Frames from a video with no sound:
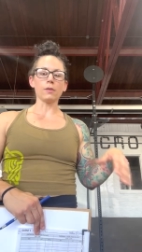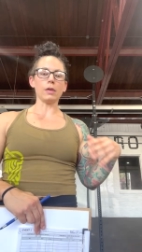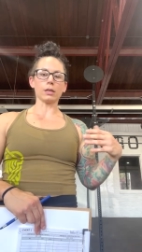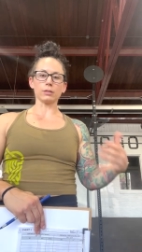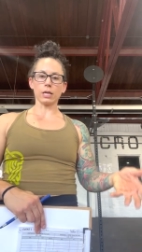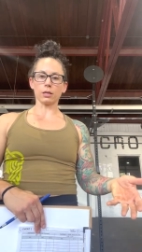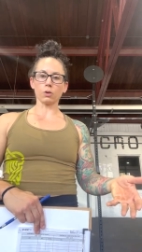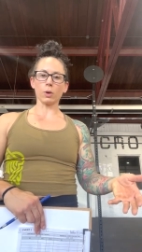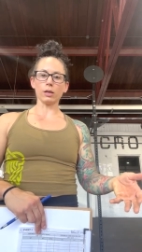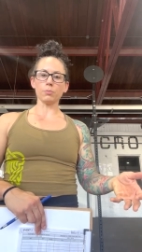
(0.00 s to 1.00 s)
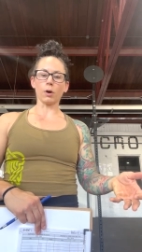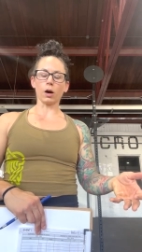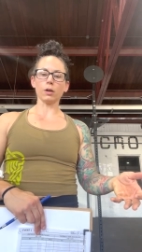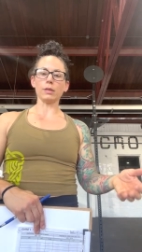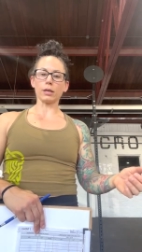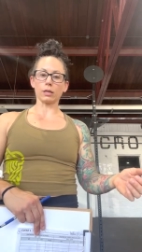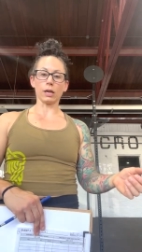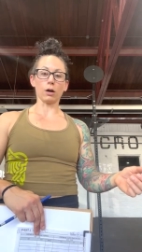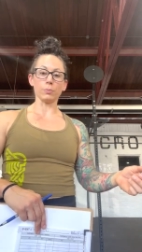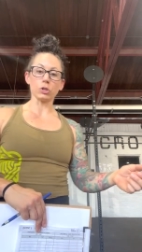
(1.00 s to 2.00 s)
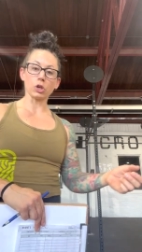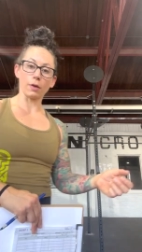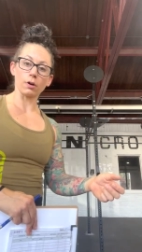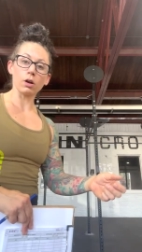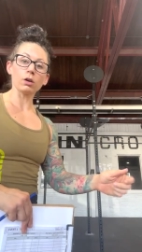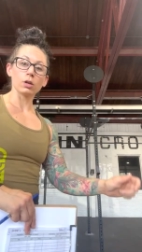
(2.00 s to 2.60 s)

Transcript: They can take the weighted bar and they can help each other